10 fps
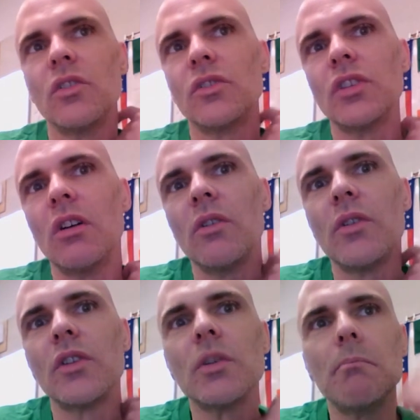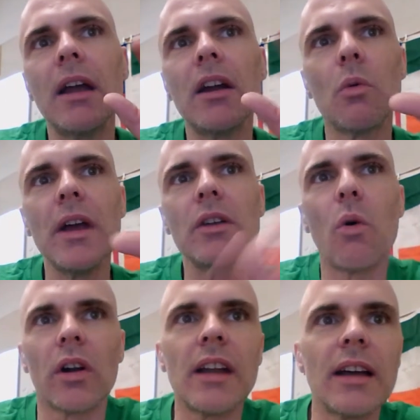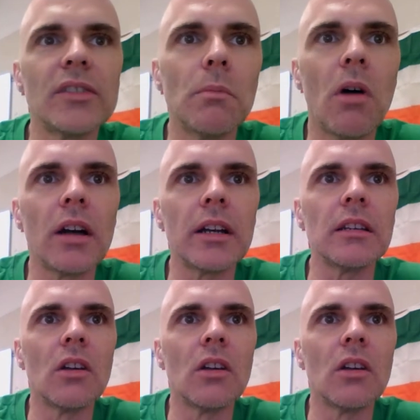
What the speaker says: So there's a better way to organize the body.